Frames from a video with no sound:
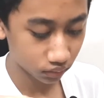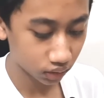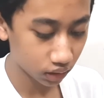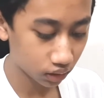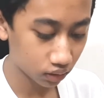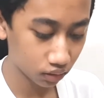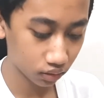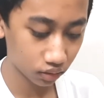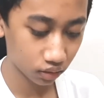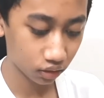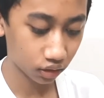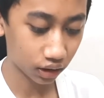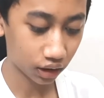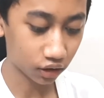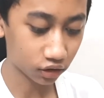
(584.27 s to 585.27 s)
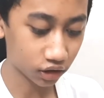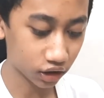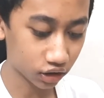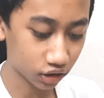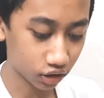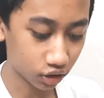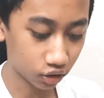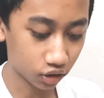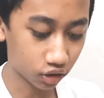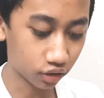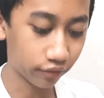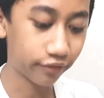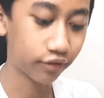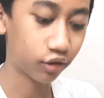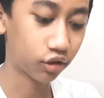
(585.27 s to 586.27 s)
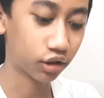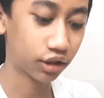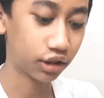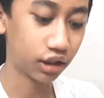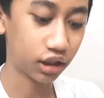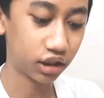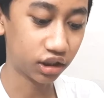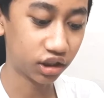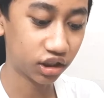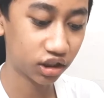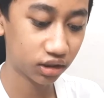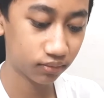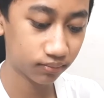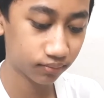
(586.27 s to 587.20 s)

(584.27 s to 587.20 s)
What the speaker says: Or I could just go for GH.